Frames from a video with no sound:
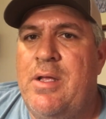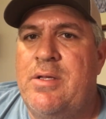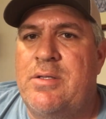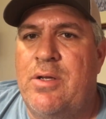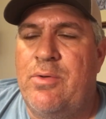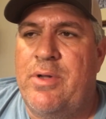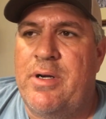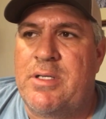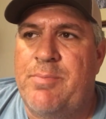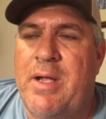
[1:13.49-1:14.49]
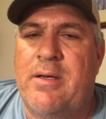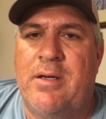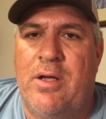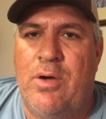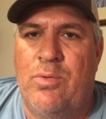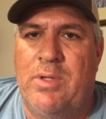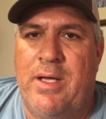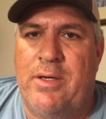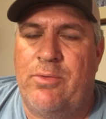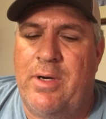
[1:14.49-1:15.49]
so they're expecting a whole
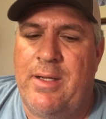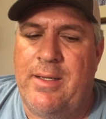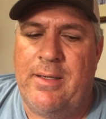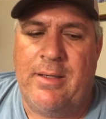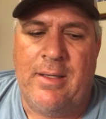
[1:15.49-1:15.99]
lot of rain.